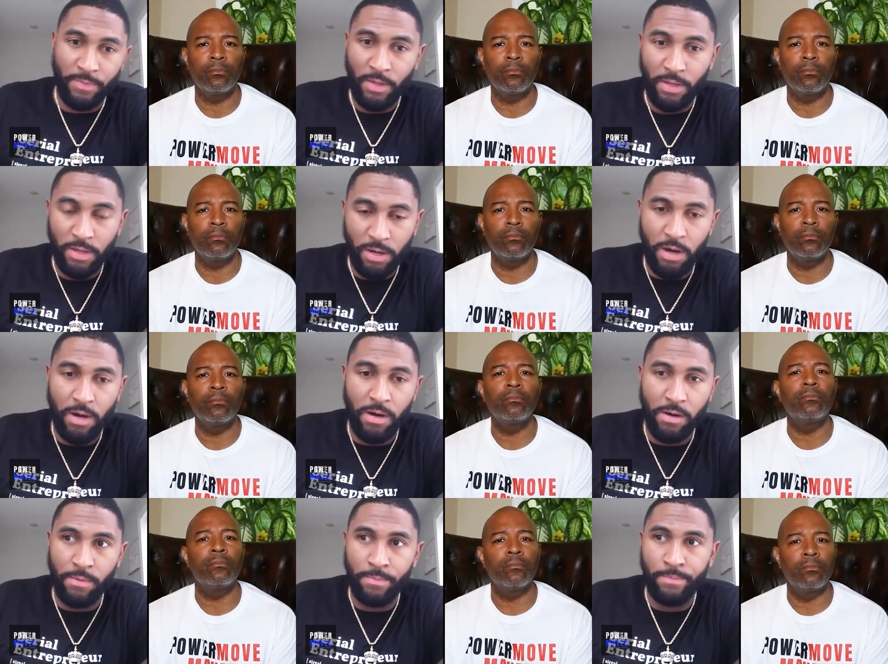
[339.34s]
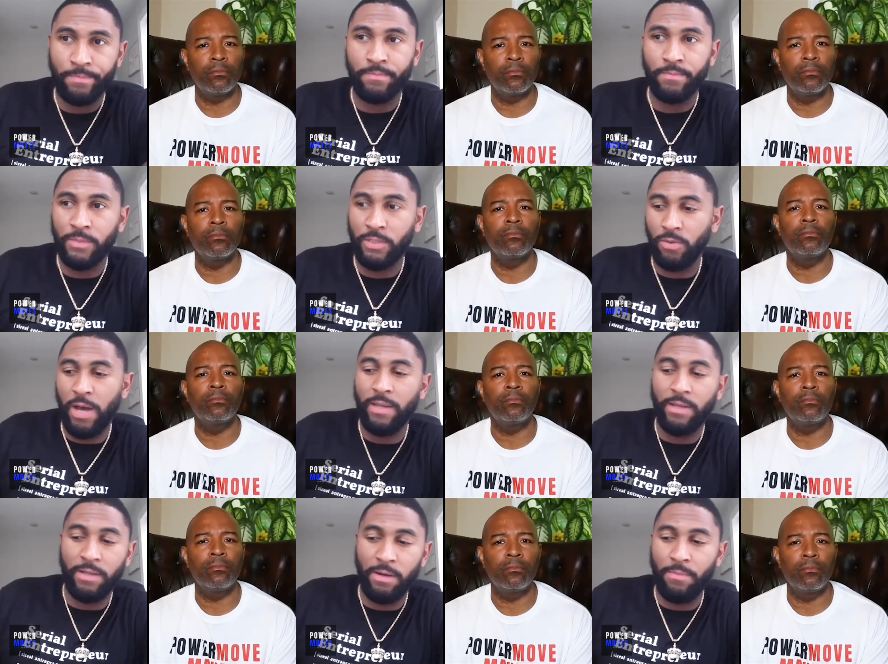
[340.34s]
Speaker 1: Um, so I
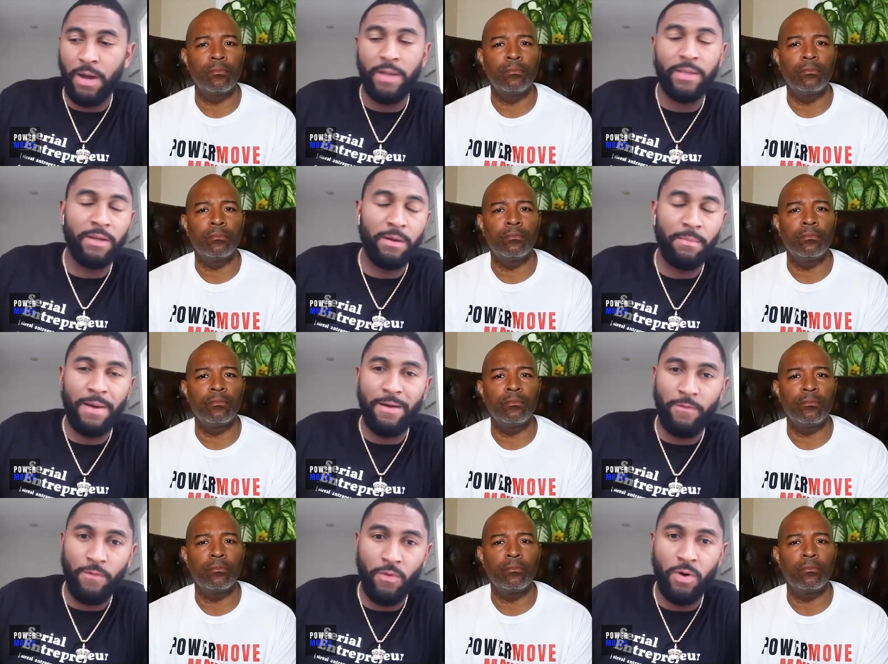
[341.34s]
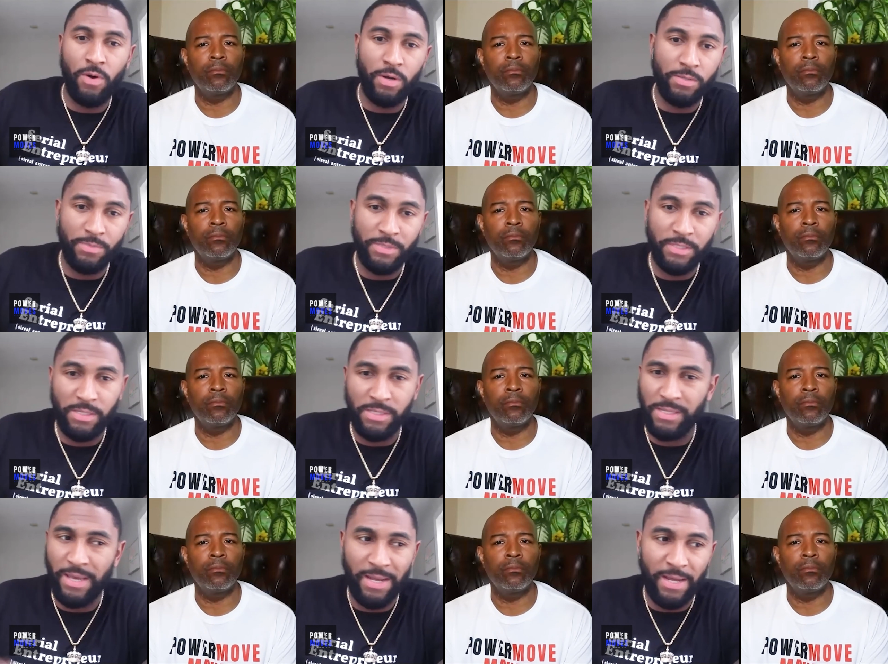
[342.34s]
ended up I ended up buying four of his machines.
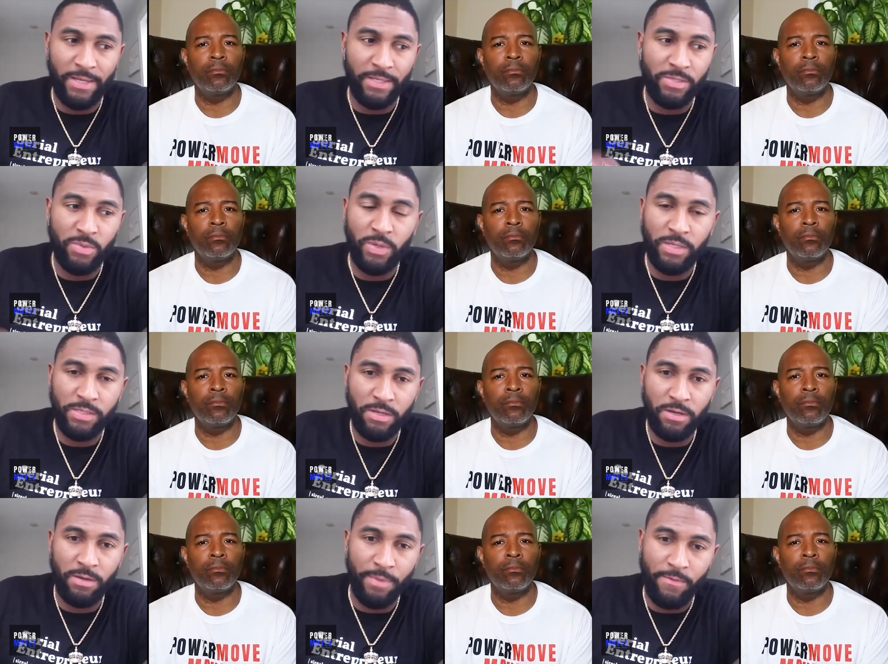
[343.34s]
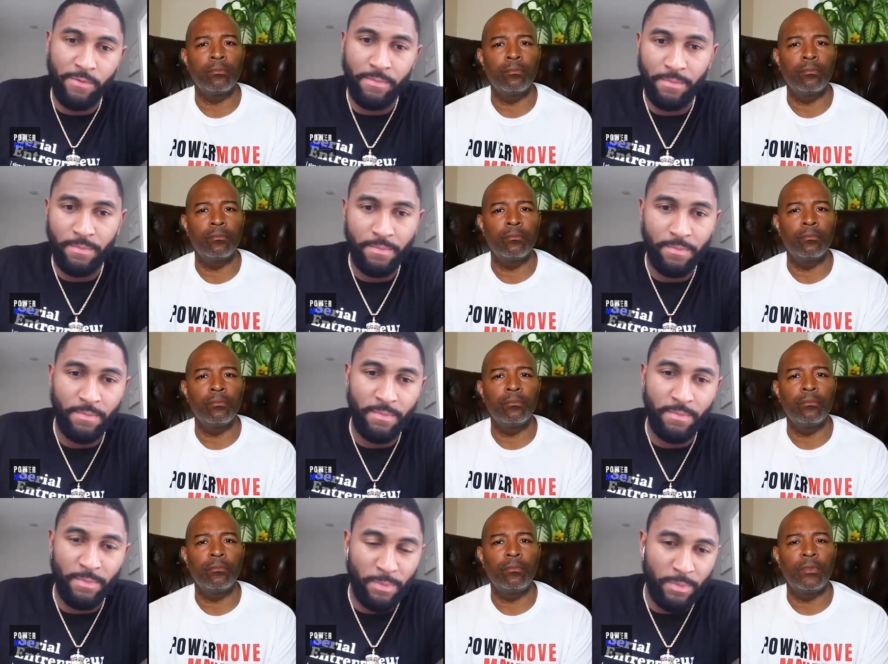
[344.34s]
Yeah, like twenty something of them.
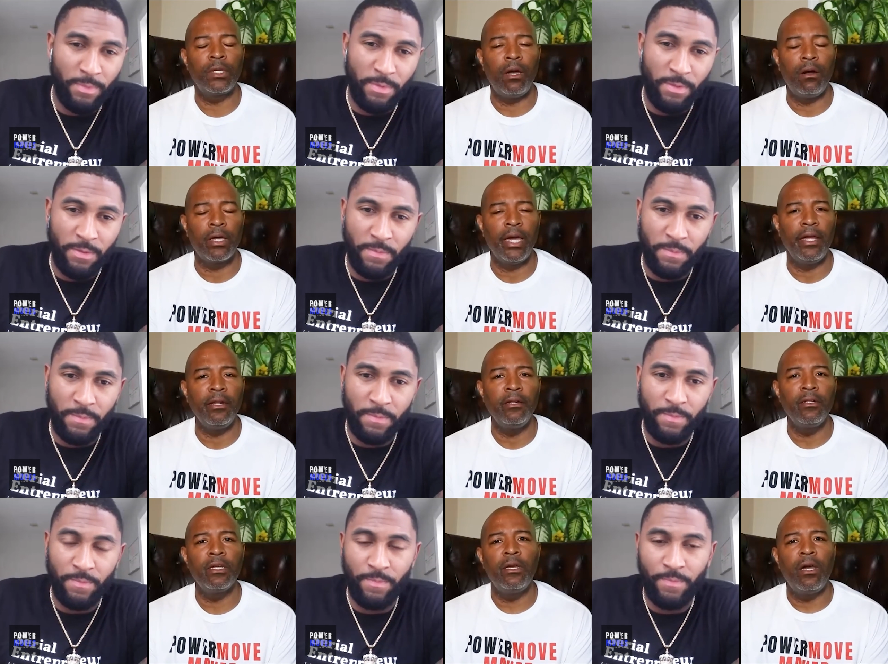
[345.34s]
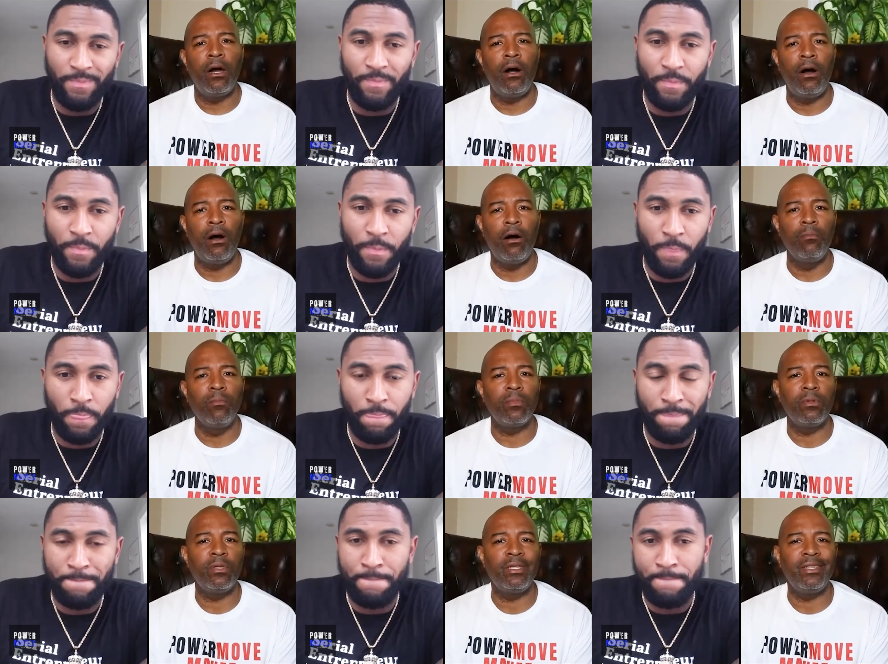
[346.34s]
Speaker 2: Okay, um,
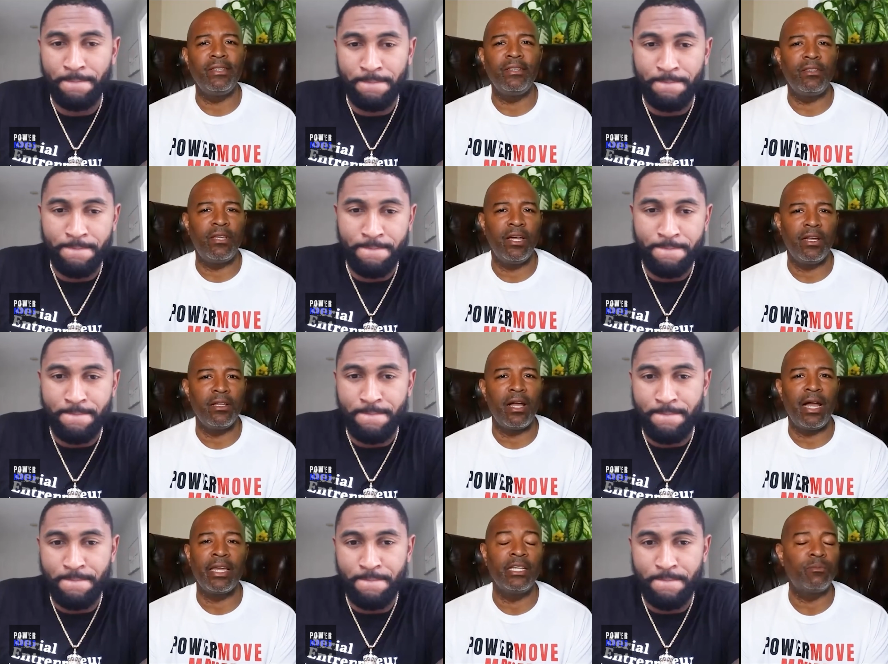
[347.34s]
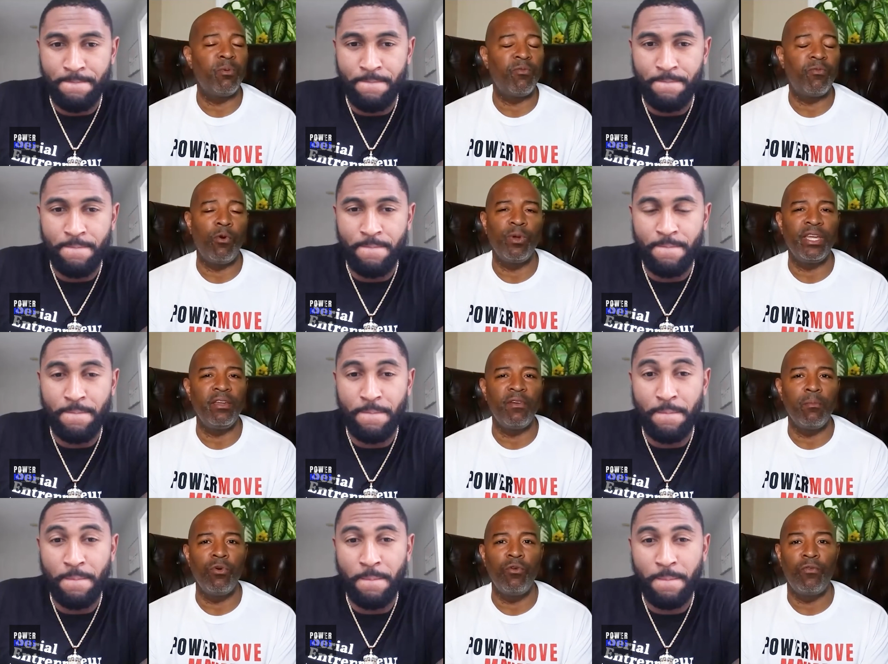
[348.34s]
I guess before we even
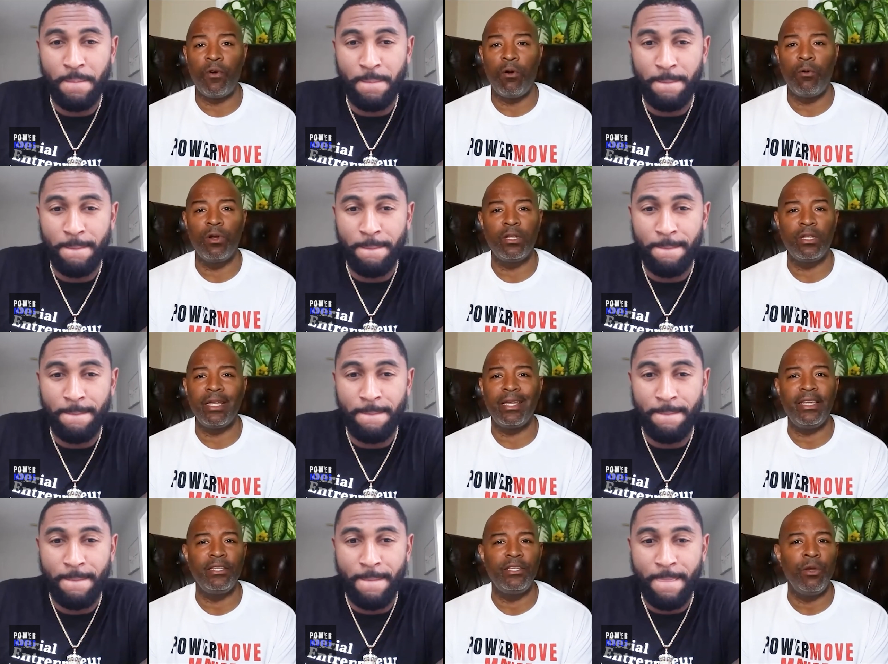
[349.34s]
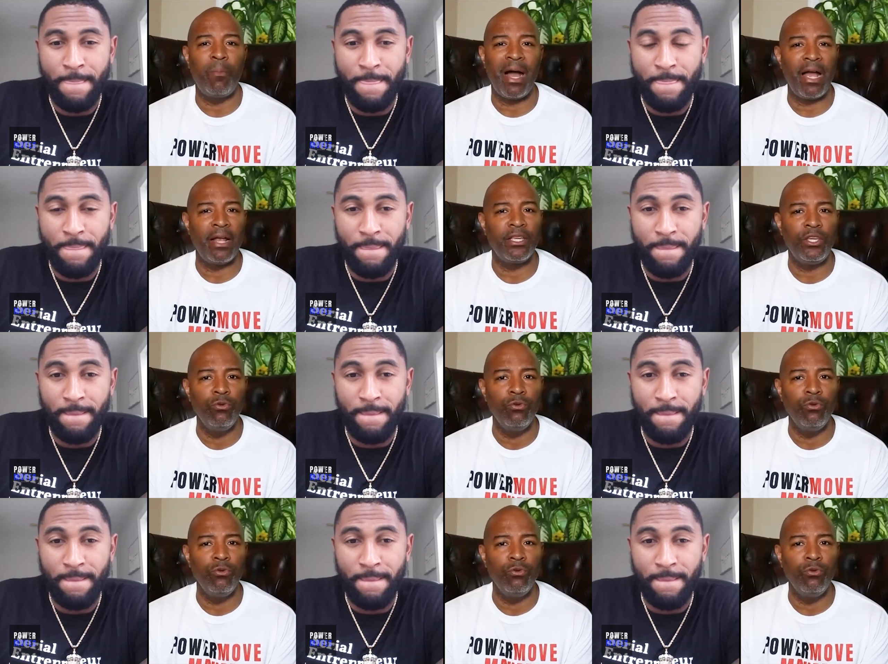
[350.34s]
move forward, you're buying a used